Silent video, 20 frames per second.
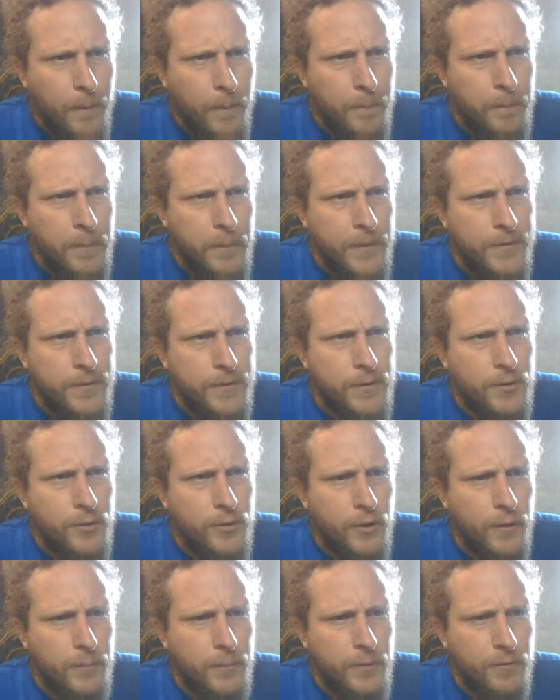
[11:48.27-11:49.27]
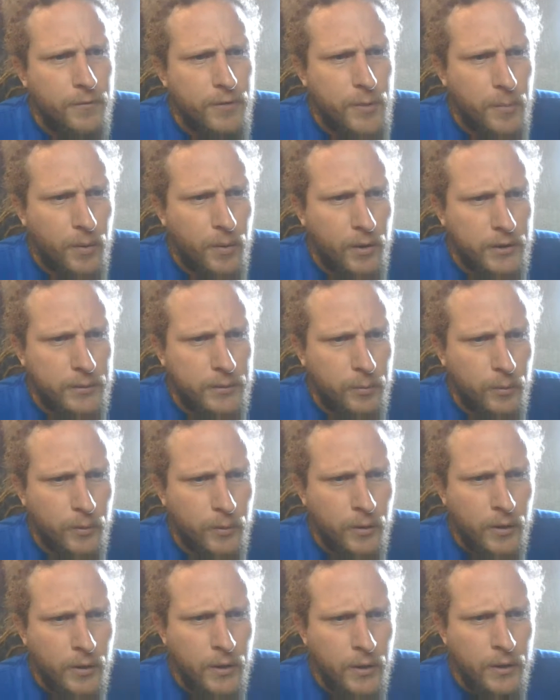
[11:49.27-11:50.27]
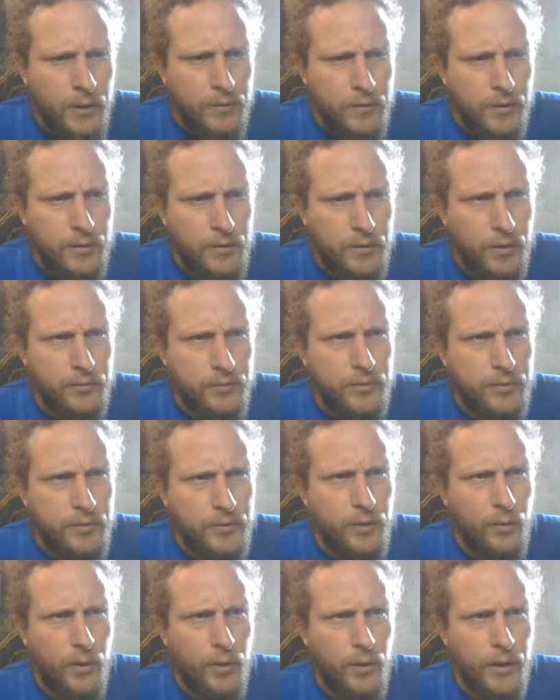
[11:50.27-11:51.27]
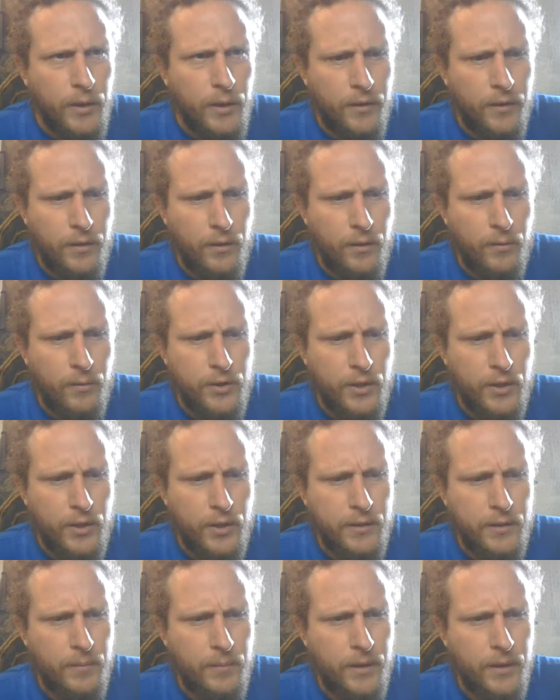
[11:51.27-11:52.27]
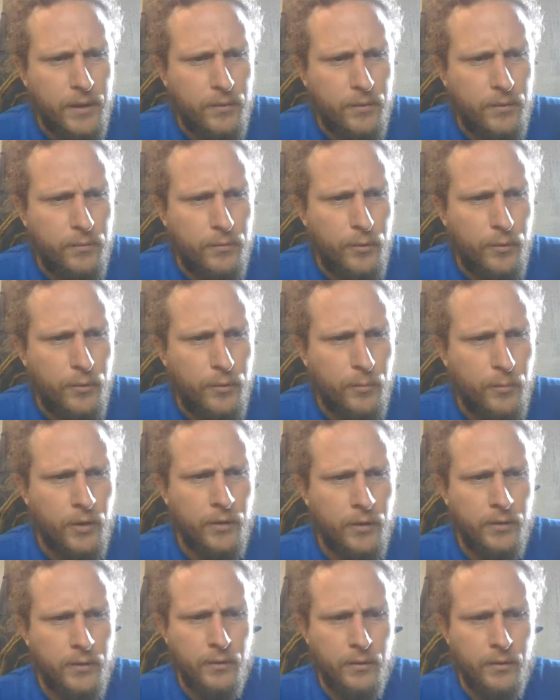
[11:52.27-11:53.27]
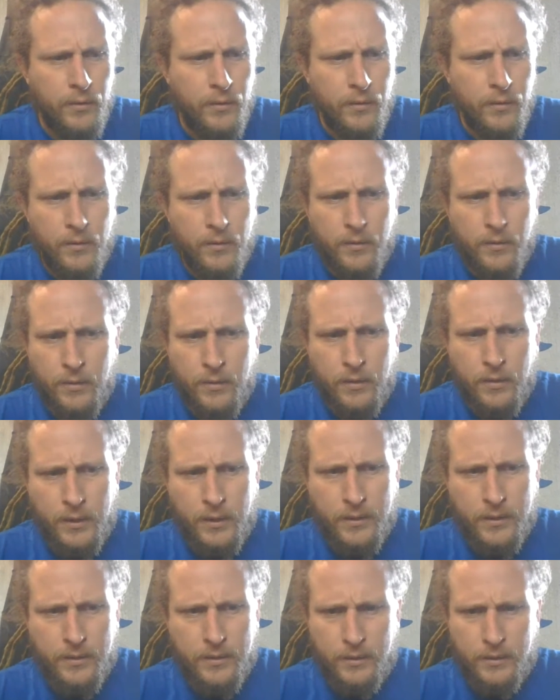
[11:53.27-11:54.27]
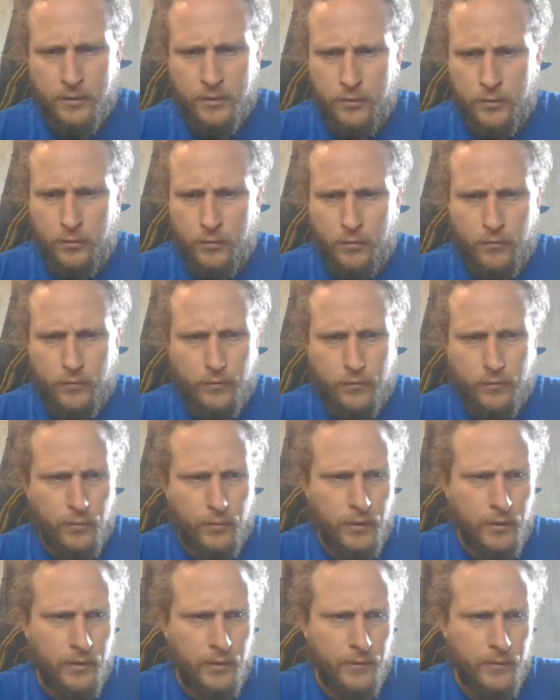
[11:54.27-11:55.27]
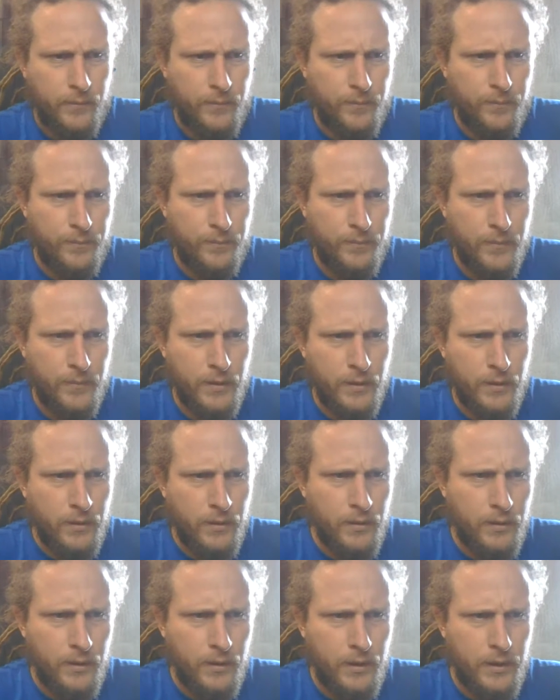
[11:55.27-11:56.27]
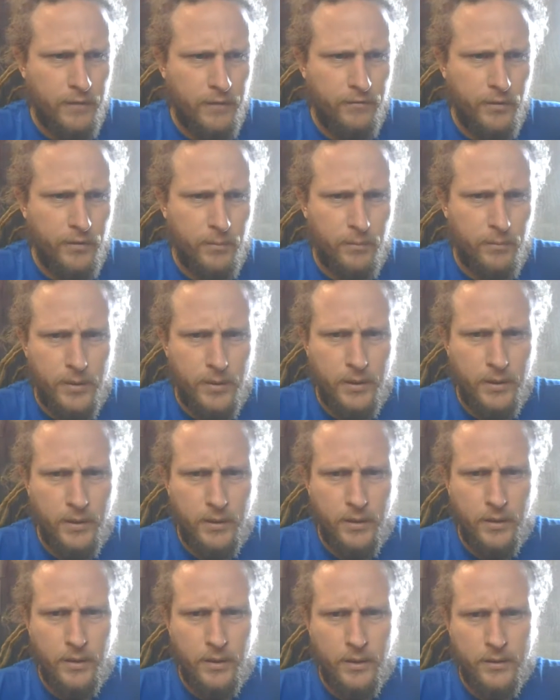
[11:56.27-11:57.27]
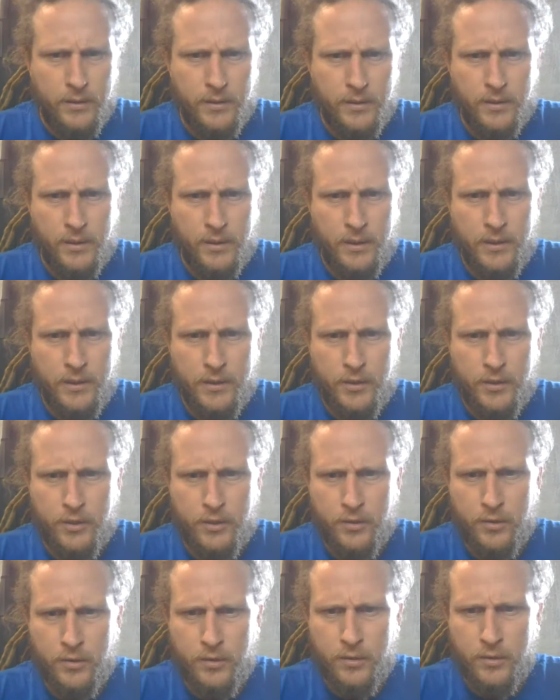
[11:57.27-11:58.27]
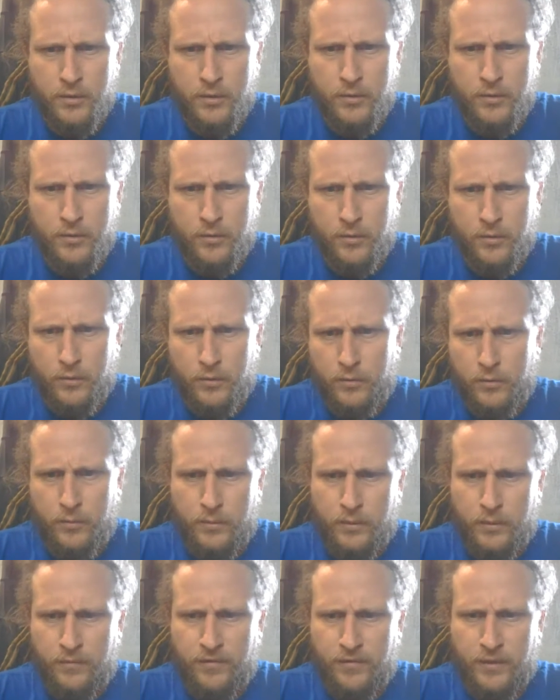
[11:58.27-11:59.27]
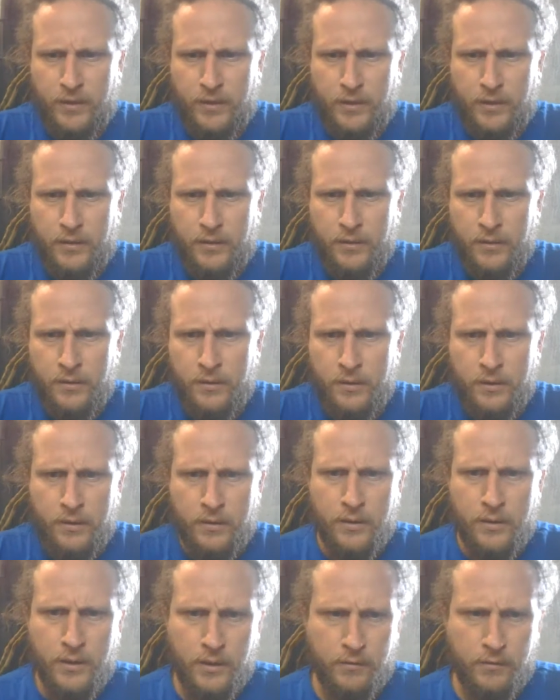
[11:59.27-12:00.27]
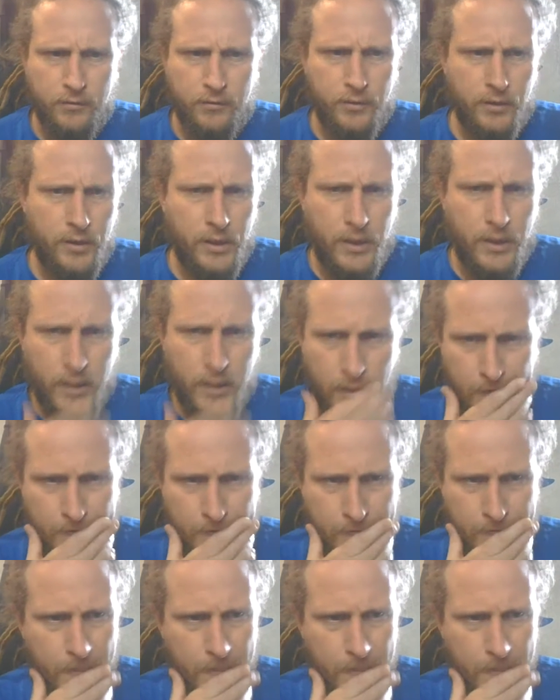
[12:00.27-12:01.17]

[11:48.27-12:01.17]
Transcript: be descriptive as possible. So I don't to the one I think we're trying to make room on. I guess I do for AVP SSH. So if I have a look there,